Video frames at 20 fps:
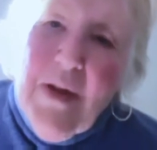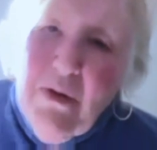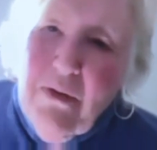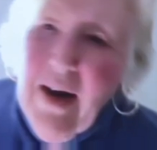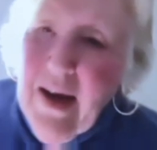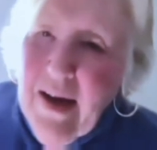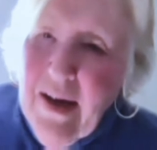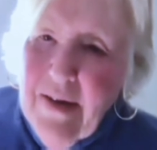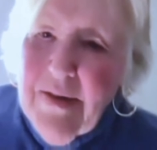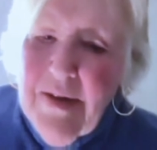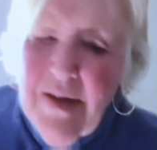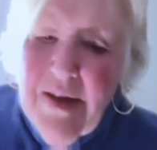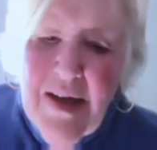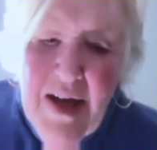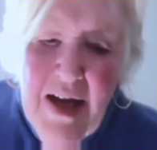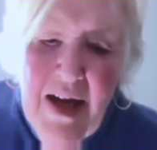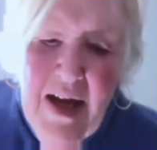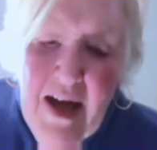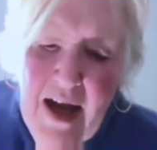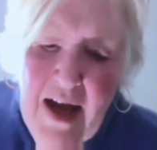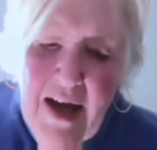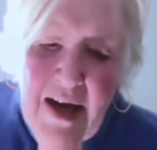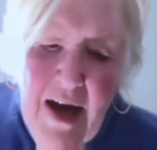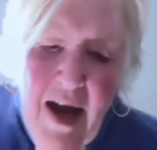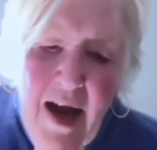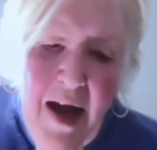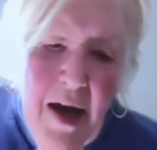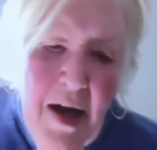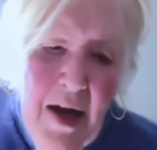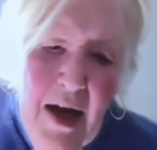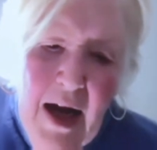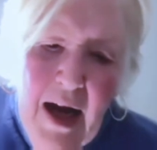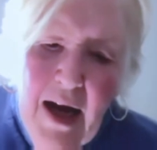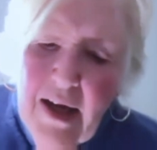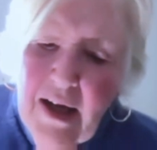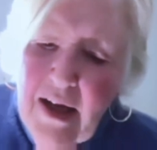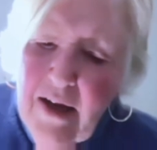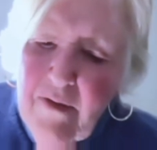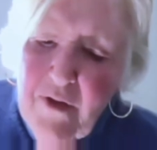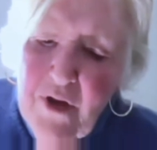Right. And I
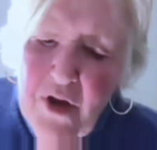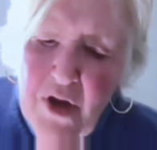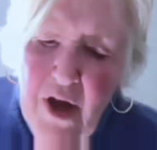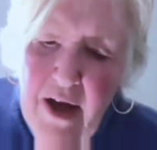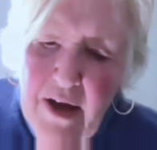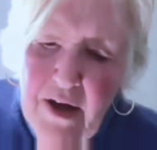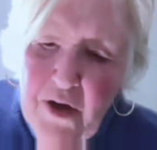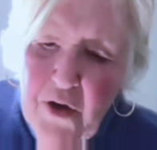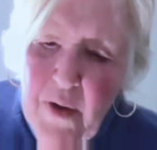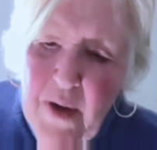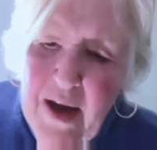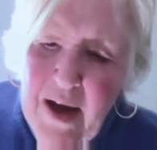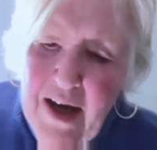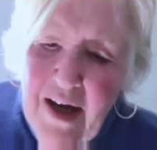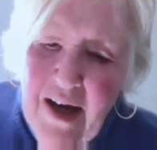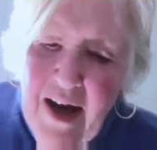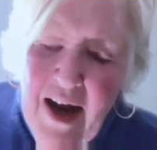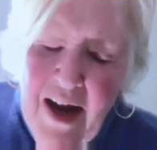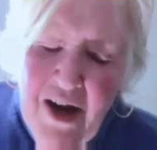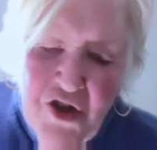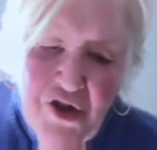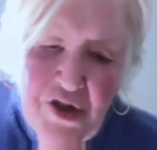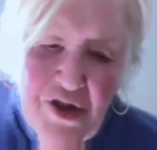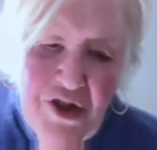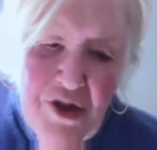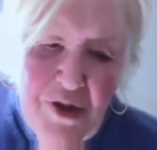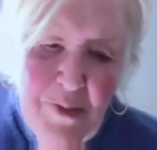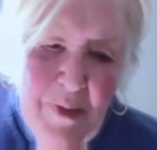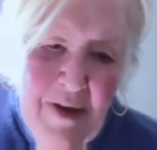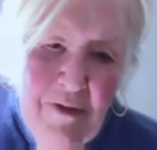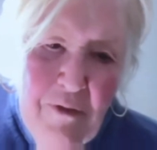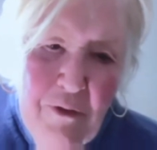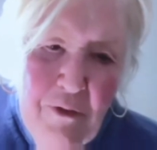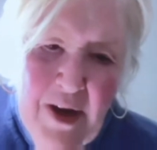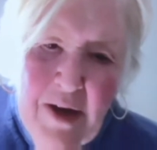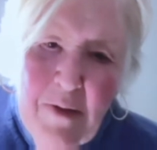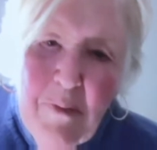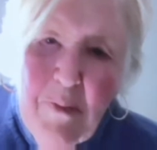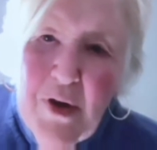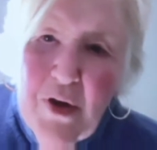give a lot of credit actually to my
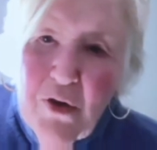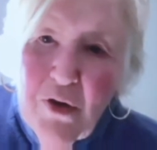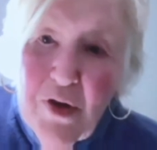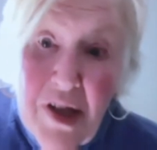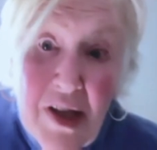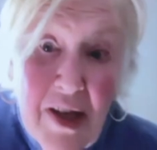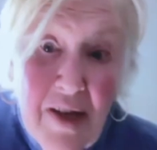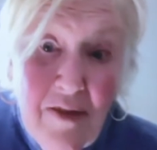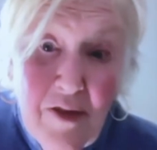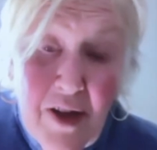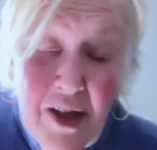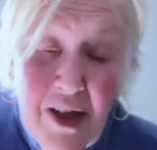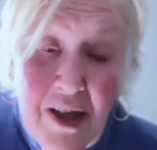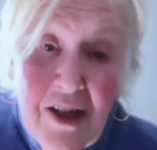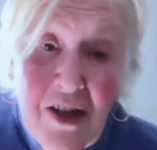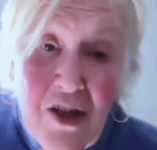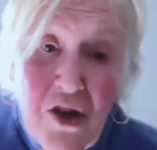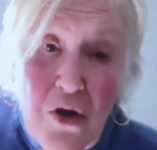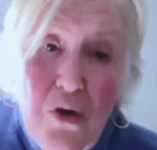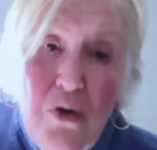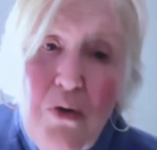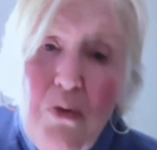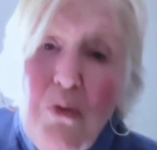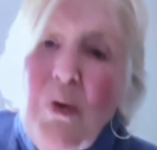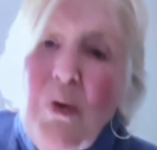friend Bill Cleveland, who